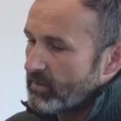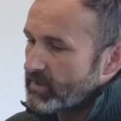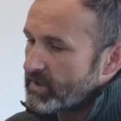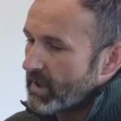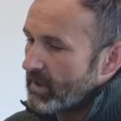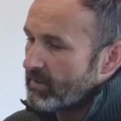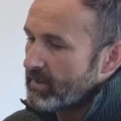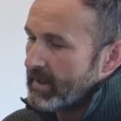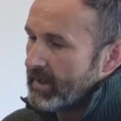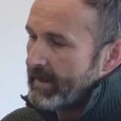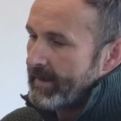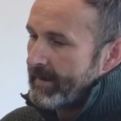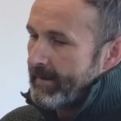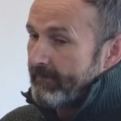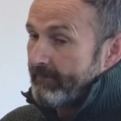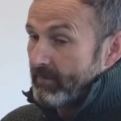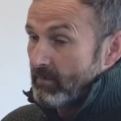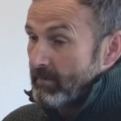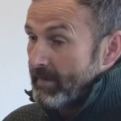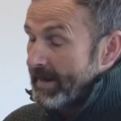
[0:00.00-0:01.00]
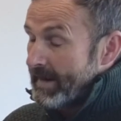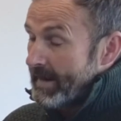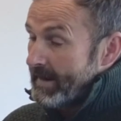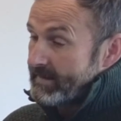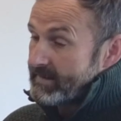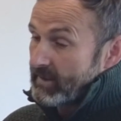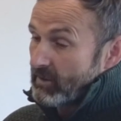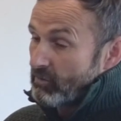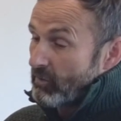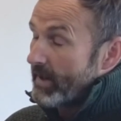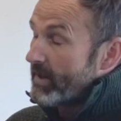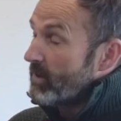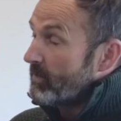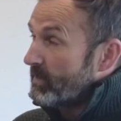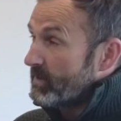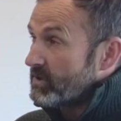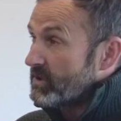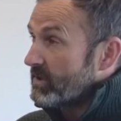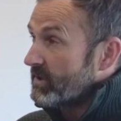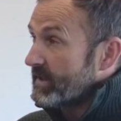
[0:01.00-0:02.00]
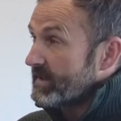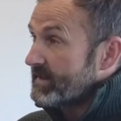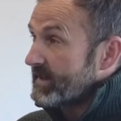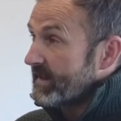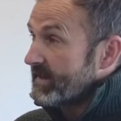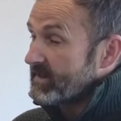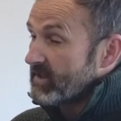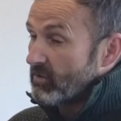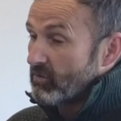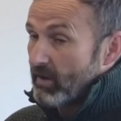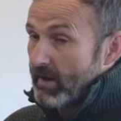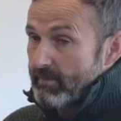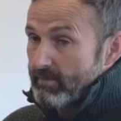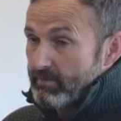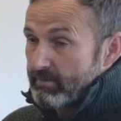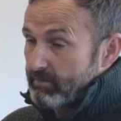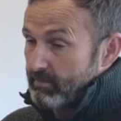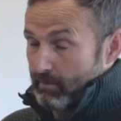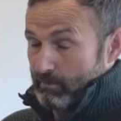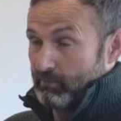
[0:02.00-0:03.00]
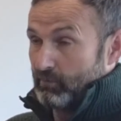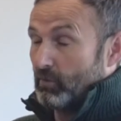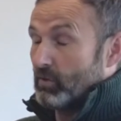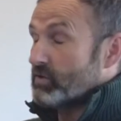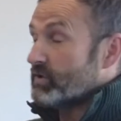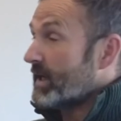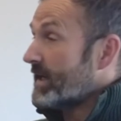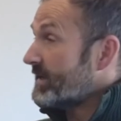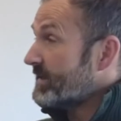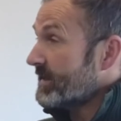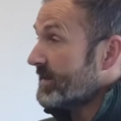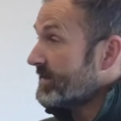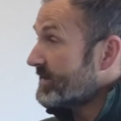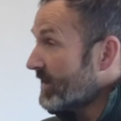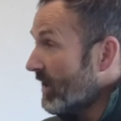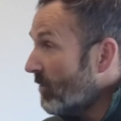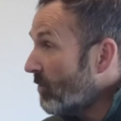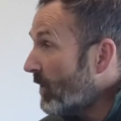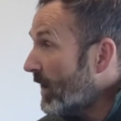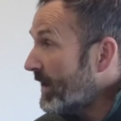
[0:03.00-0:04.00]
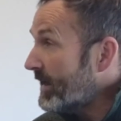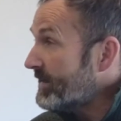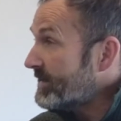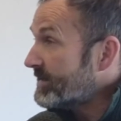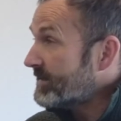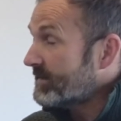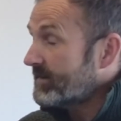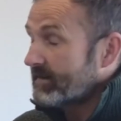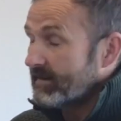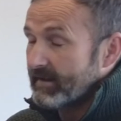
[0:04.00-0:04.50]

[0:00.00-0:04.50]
So for me, it's a great opportunity. It's a great project in some ways.